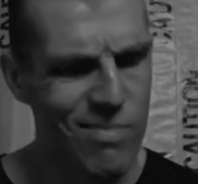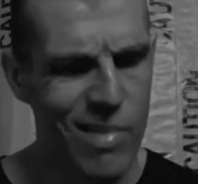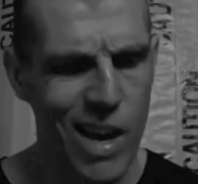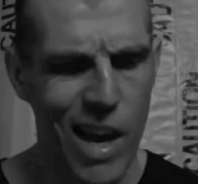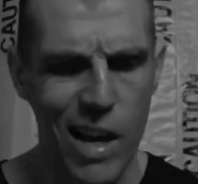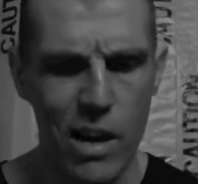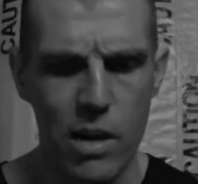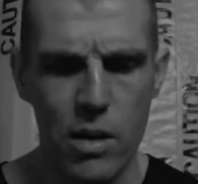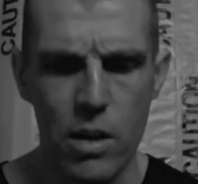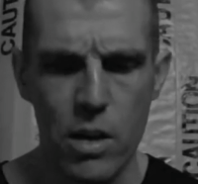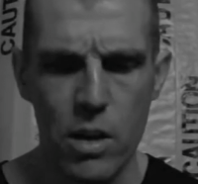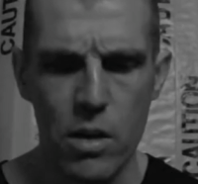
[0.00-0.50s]

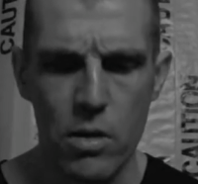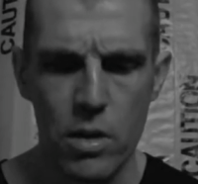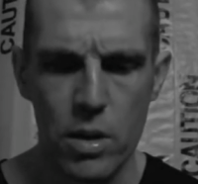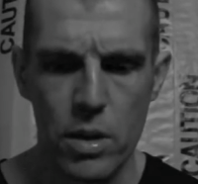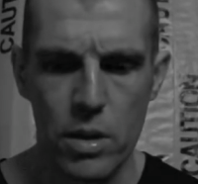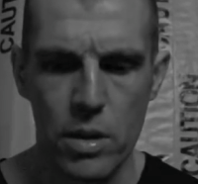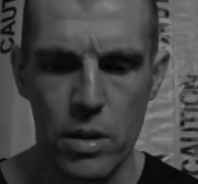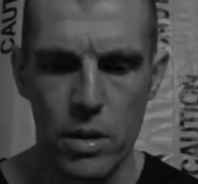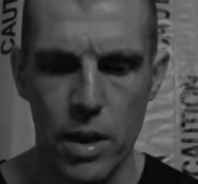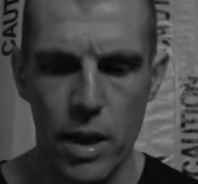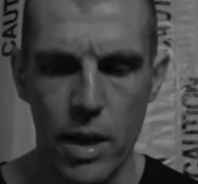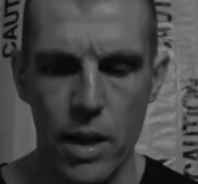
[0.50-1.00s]
I don't know,
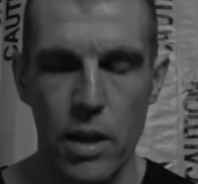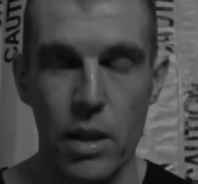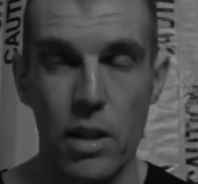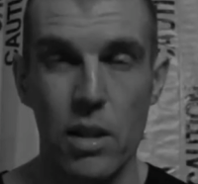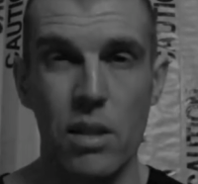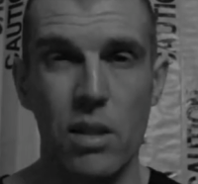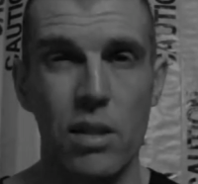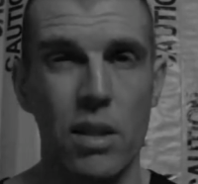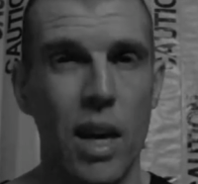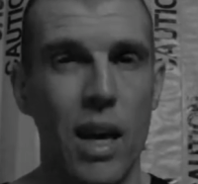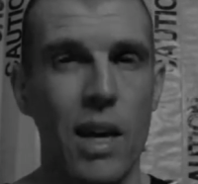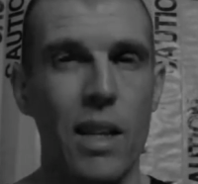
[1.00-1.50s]
it's like
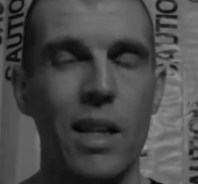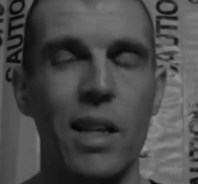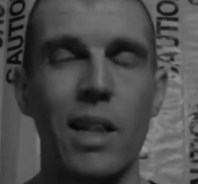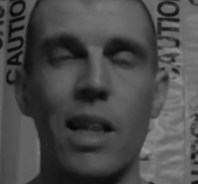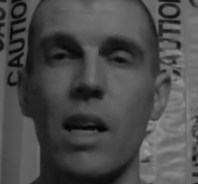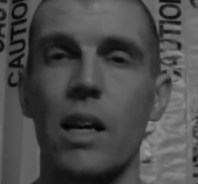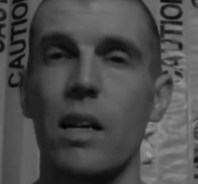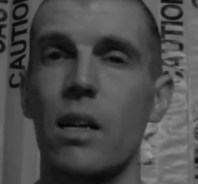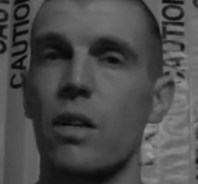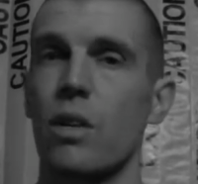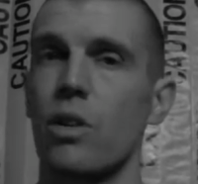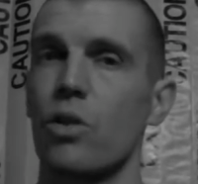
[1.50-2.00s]
it's kind of the
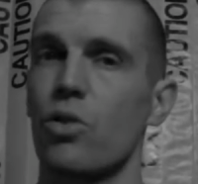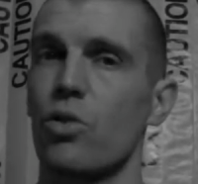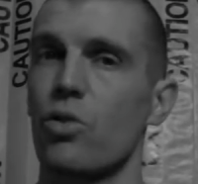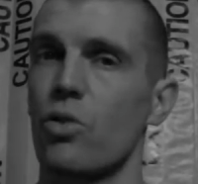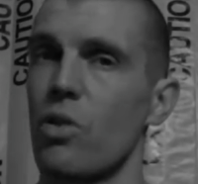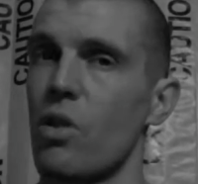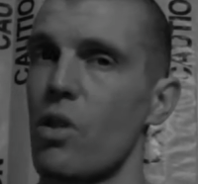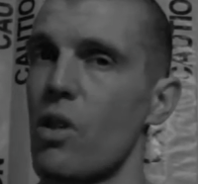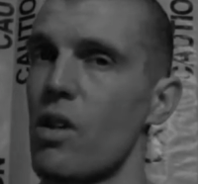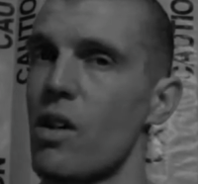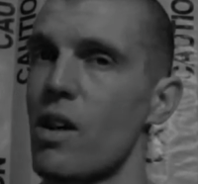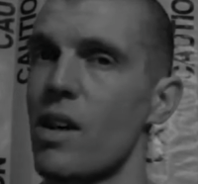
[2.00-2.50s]
luck of the
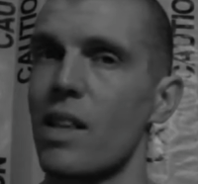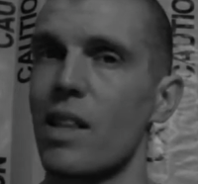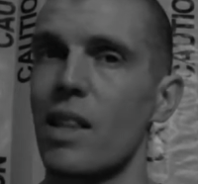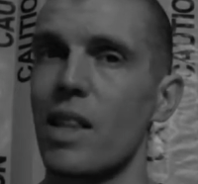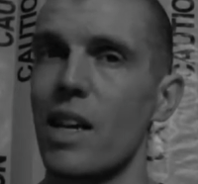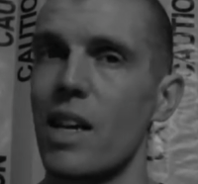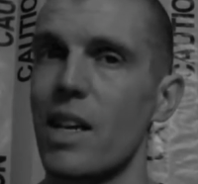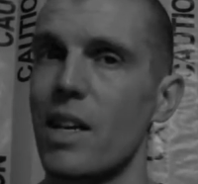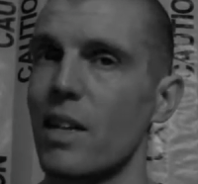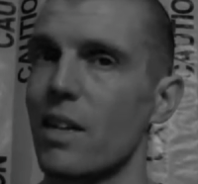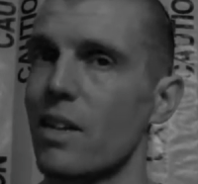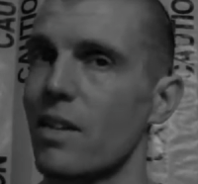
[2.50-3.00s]
draw,
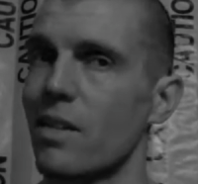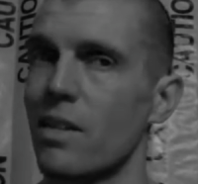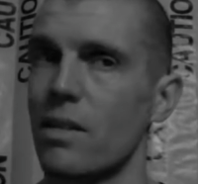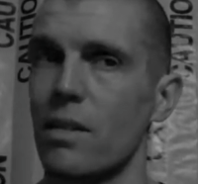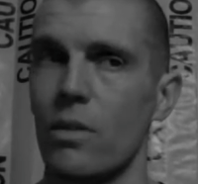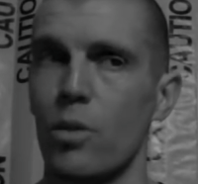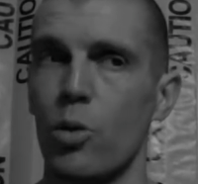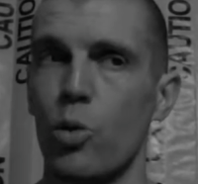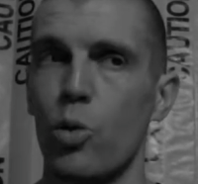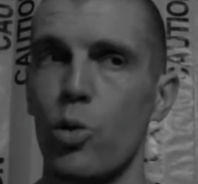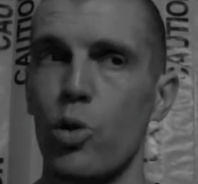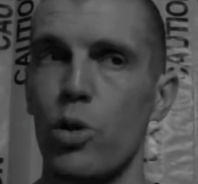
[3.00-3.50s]
like
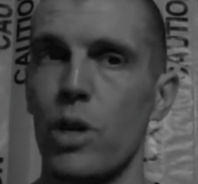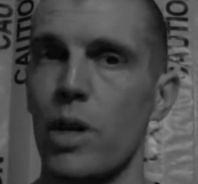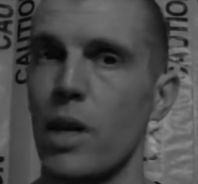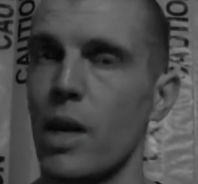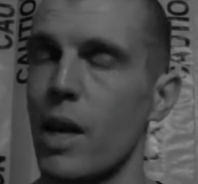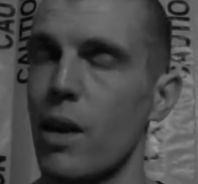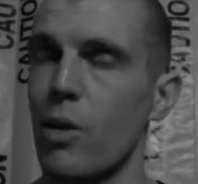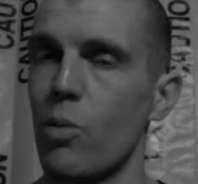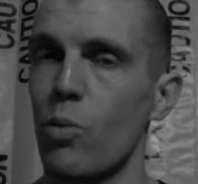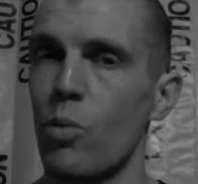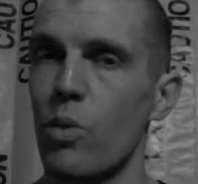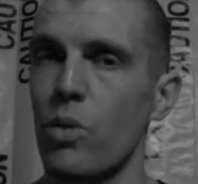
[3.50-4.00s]
who you
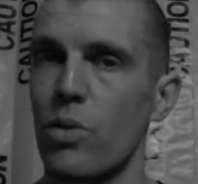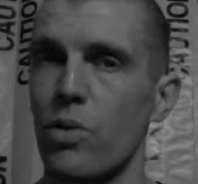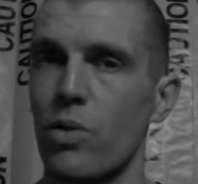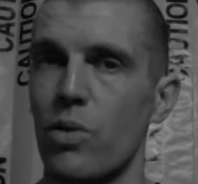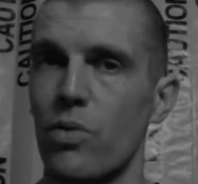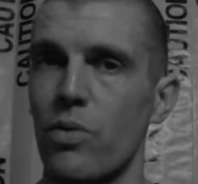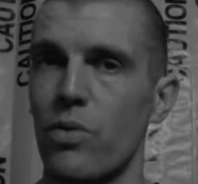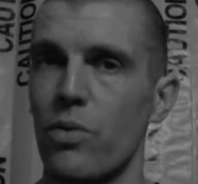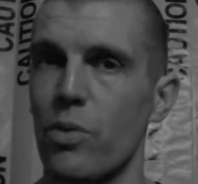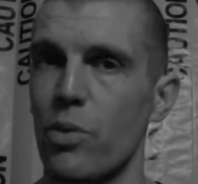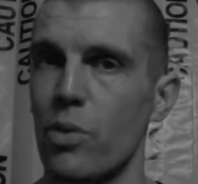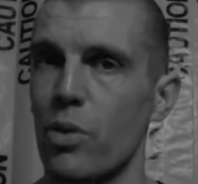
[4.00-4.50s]
get with
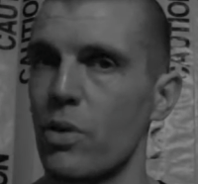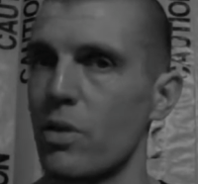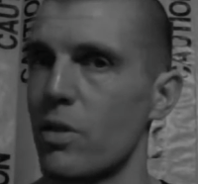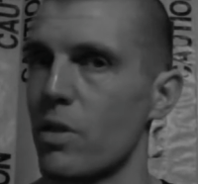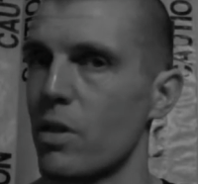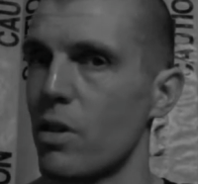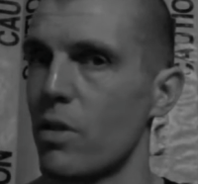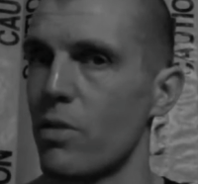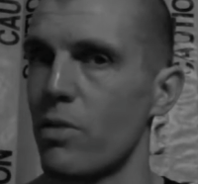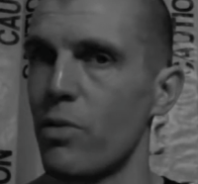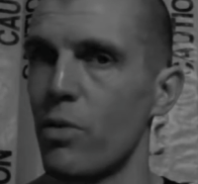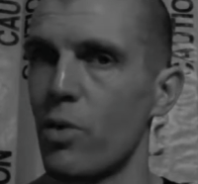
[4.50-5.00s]
for
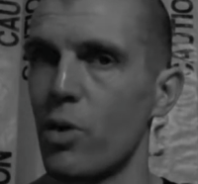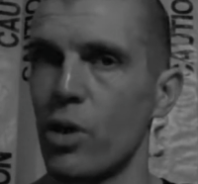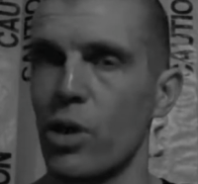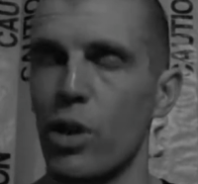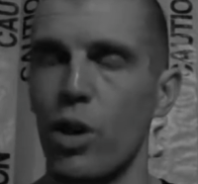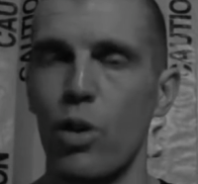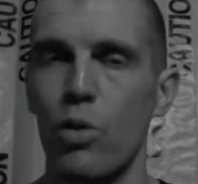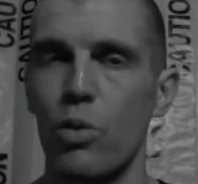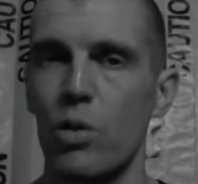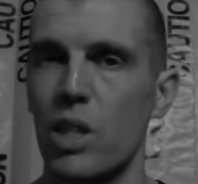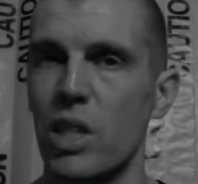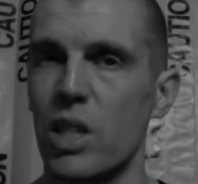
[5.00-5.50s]
a
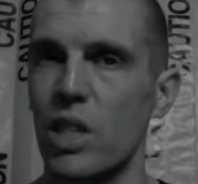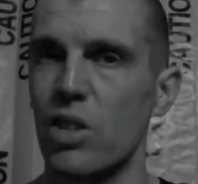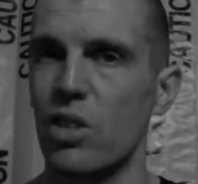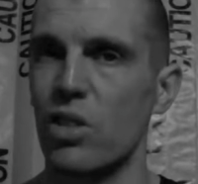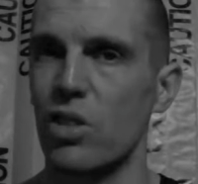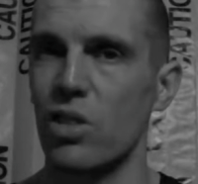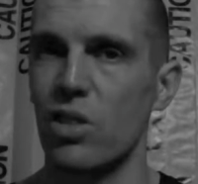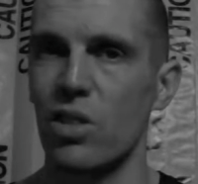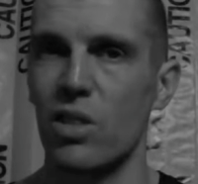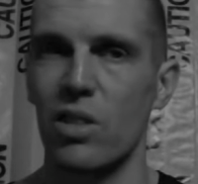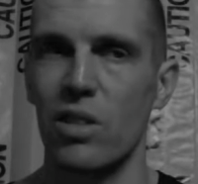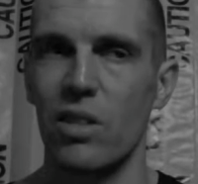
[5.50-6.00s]

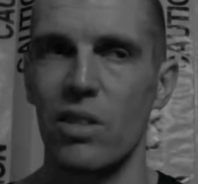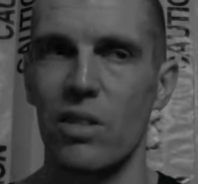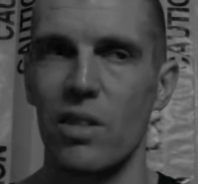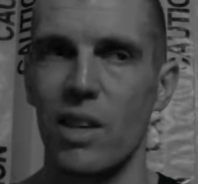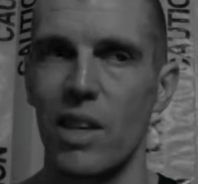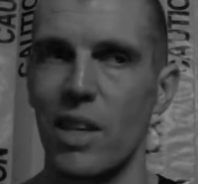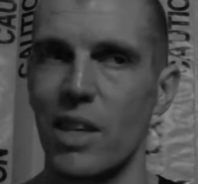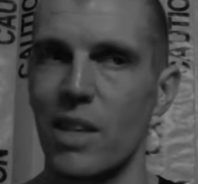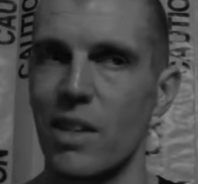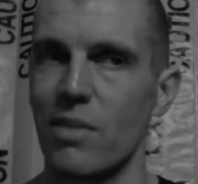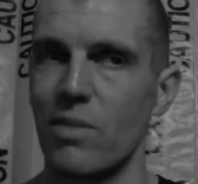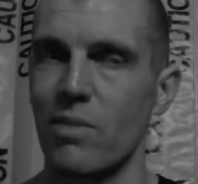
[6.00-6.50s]
co-teacher,
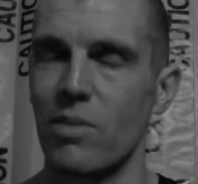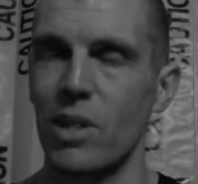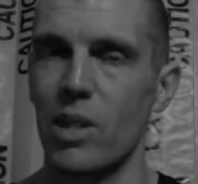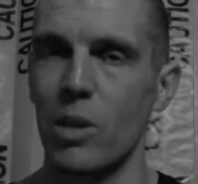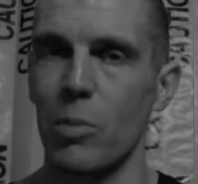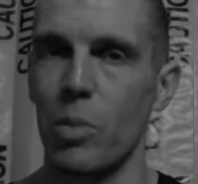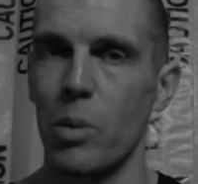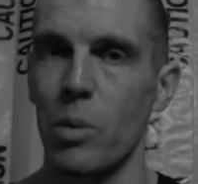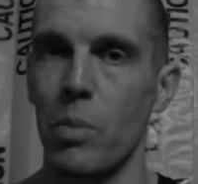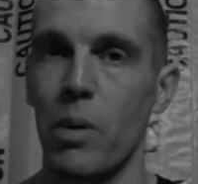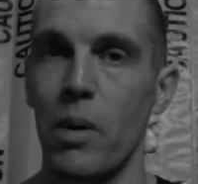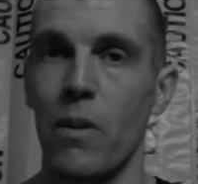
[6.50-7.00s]
and
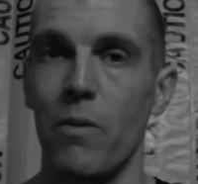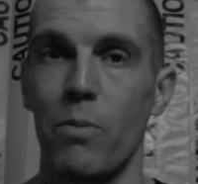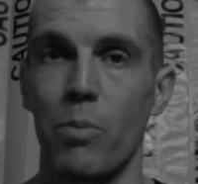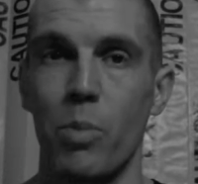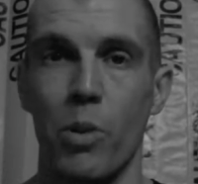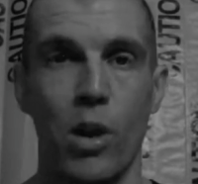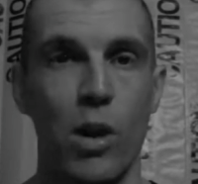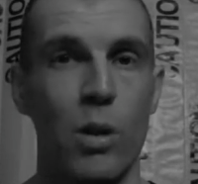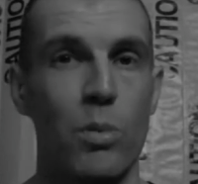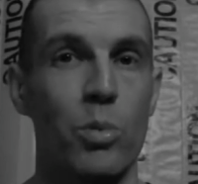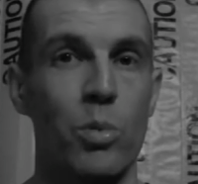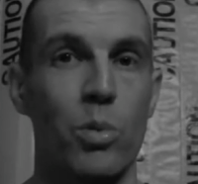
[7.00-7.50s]
some people have
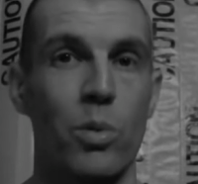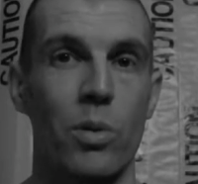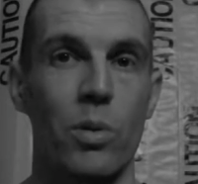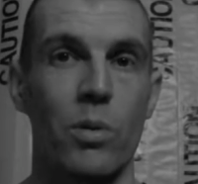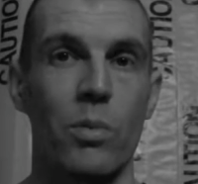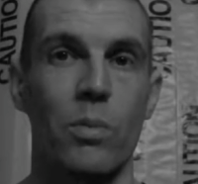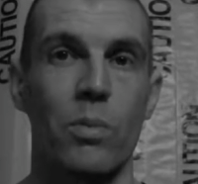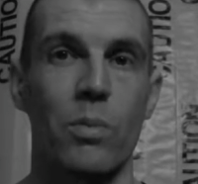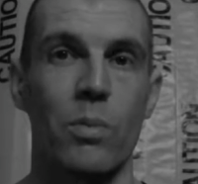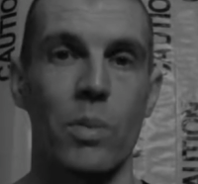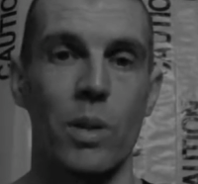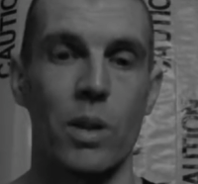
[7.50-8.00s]
problems with
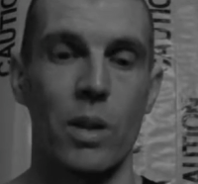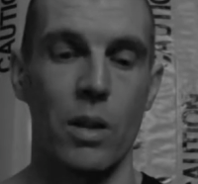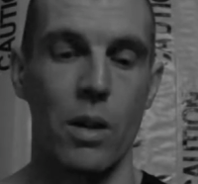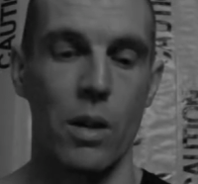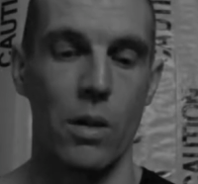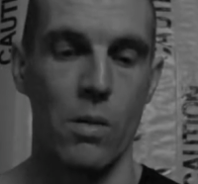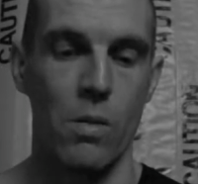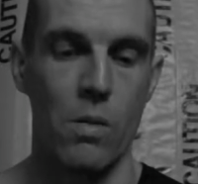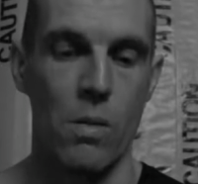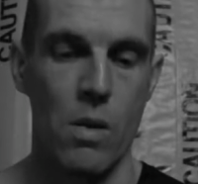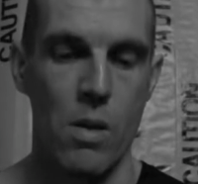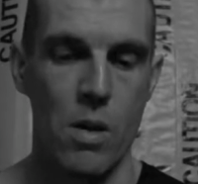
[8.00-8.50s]
them, you
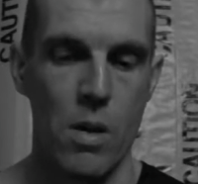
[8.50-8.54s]
know.